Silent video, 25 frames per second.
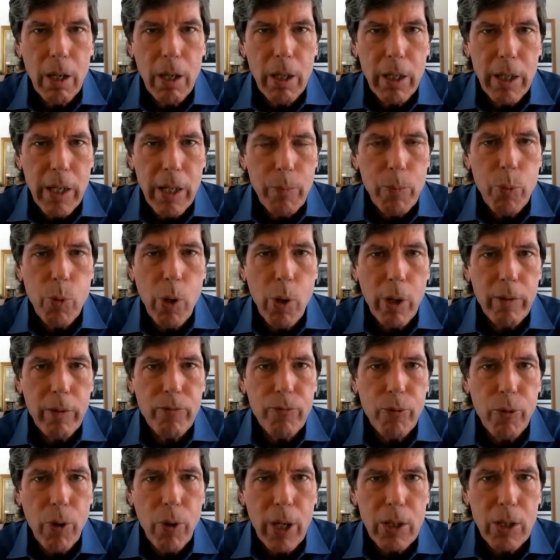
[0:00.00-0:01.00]
important
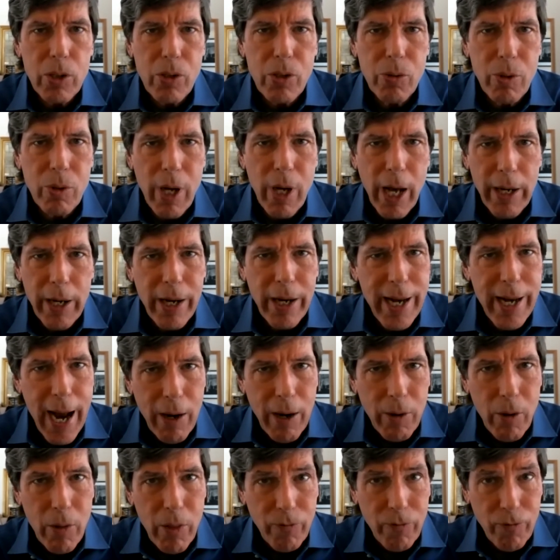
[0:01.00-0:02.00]
for us to kind of
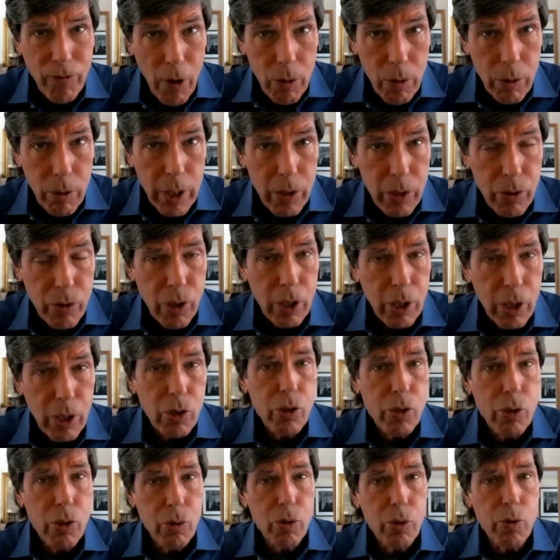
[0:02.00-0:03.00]
narrow the focus and
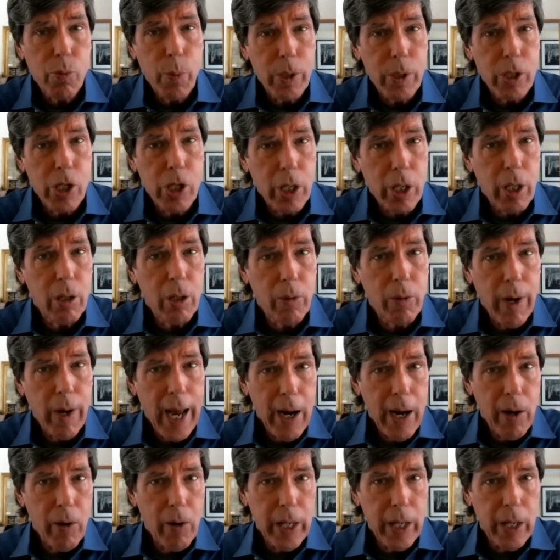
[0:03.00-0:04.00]
choose particular
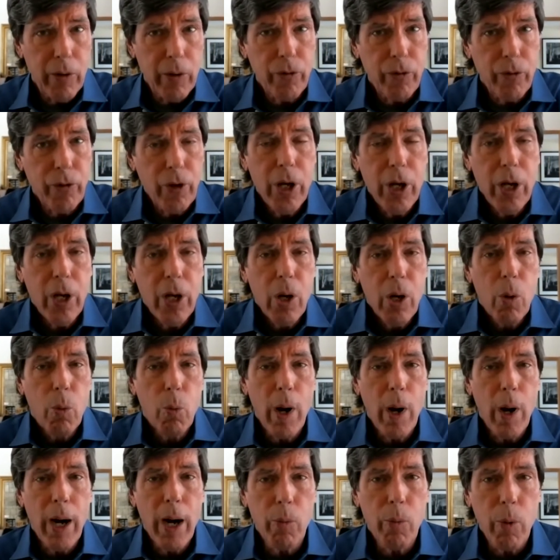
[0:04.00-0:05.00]
areas
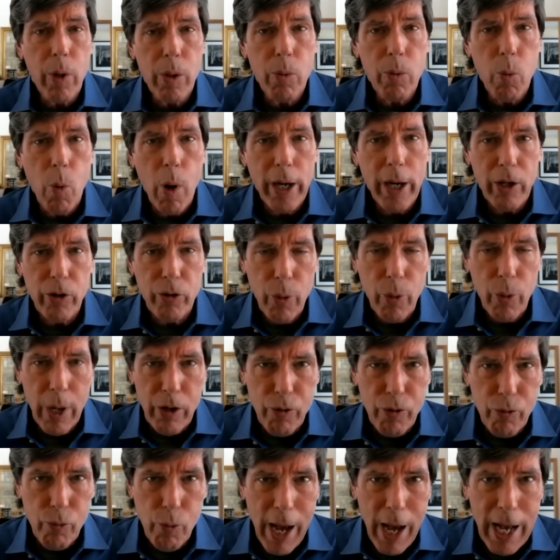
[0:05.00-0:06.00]
where we wanted to
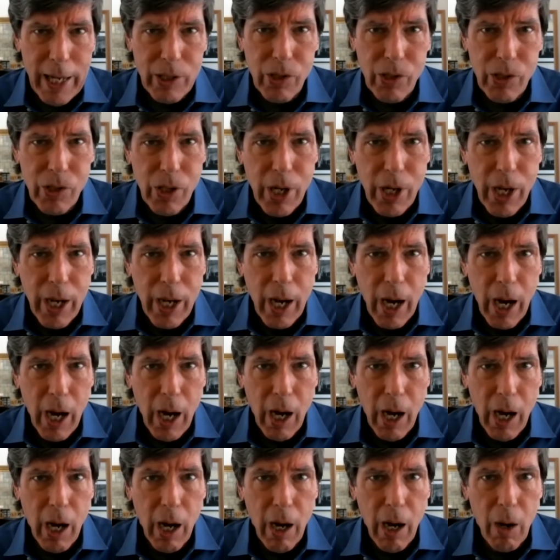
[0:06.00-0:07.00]
address
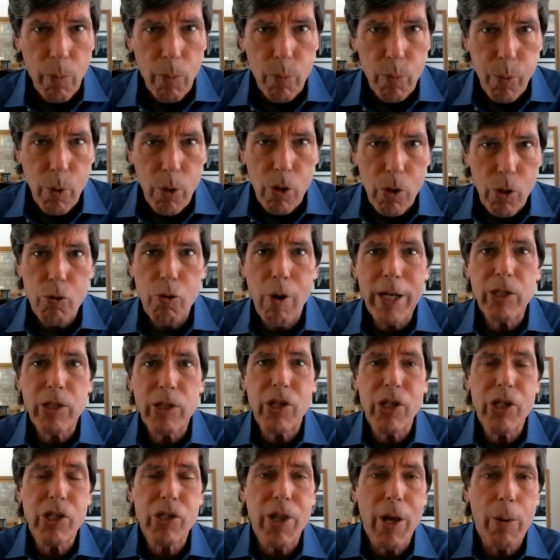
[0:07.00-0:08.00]

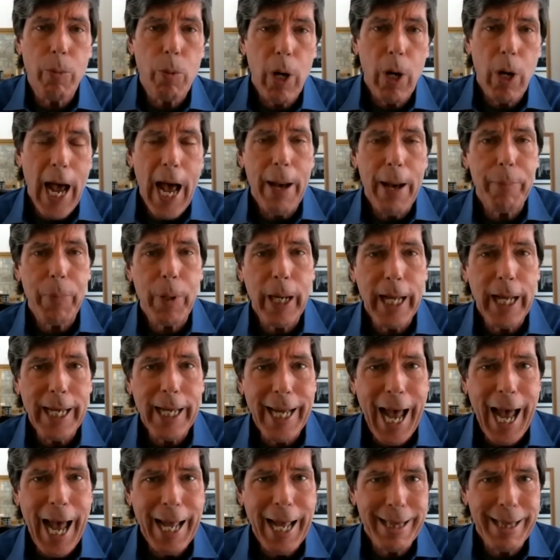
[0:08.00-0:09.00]
crises that were happening
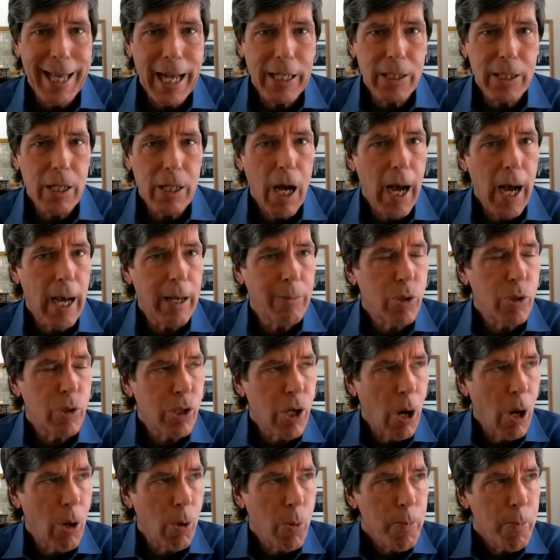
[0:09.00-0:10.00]
at that time.
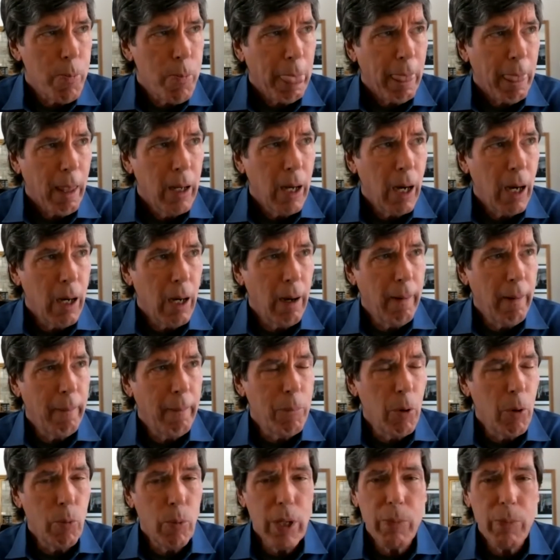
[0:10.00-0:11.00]
So
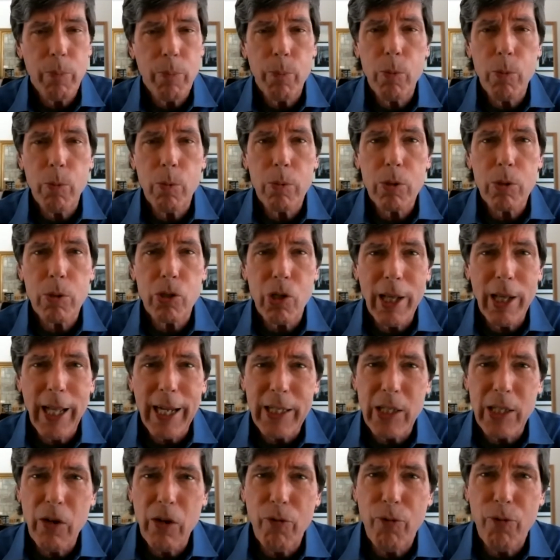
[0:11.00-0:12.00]
we
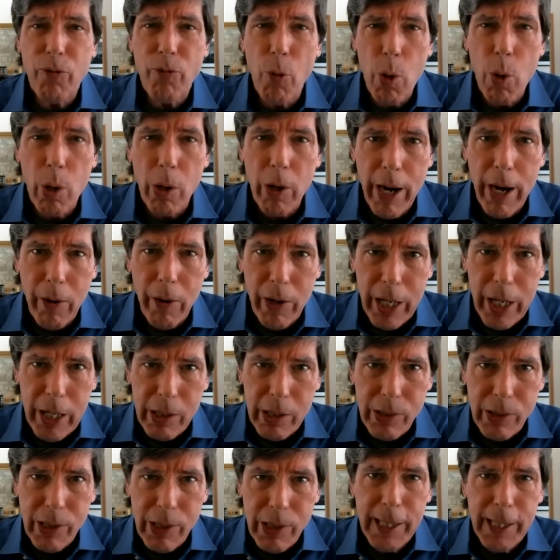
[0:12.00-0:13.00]
selected four
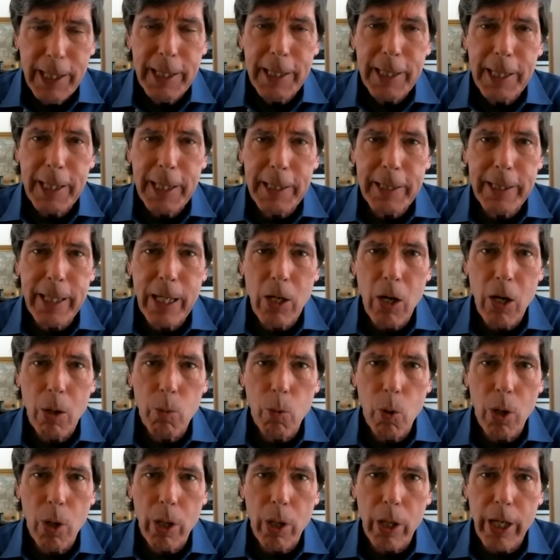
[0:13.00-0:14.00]
areas and did our
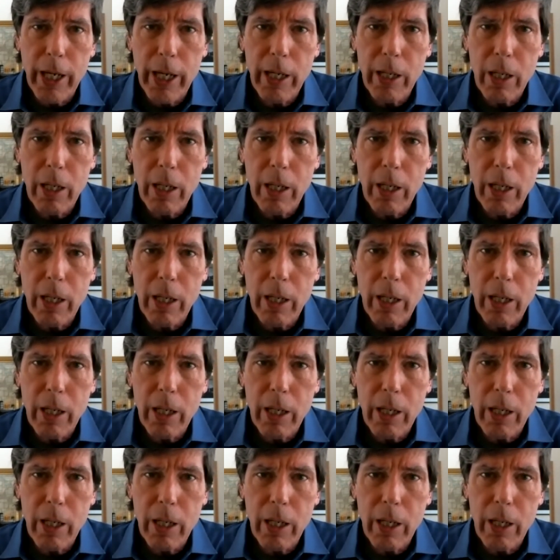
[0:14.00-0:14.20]
work